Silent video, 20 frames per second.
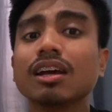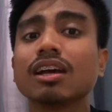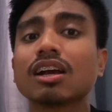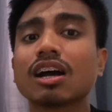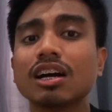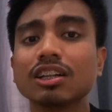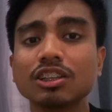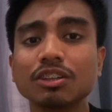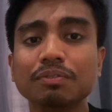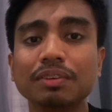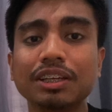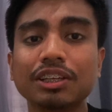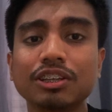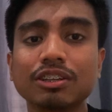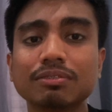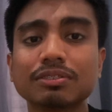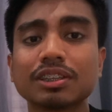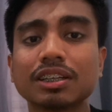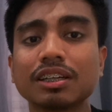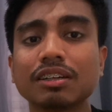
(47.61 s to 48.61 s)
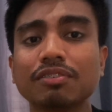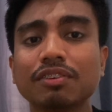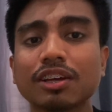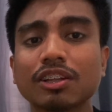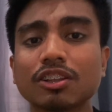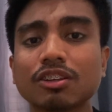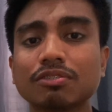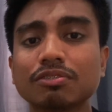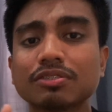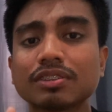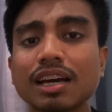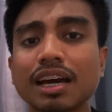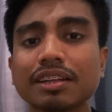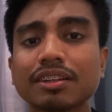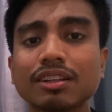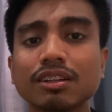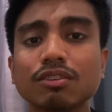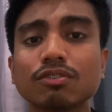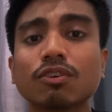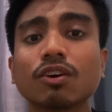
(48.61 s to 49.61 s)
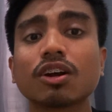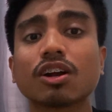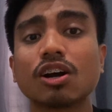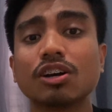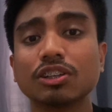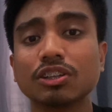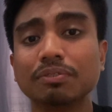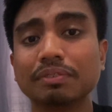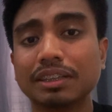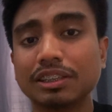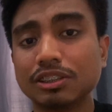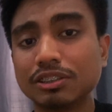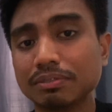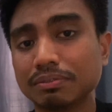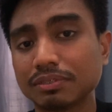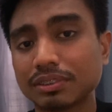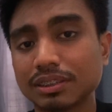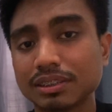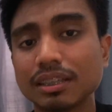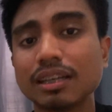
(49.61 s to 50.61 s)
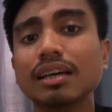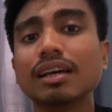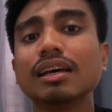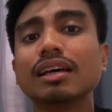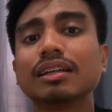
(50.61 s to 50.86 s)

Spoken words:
condominium certificate of title for condominiums,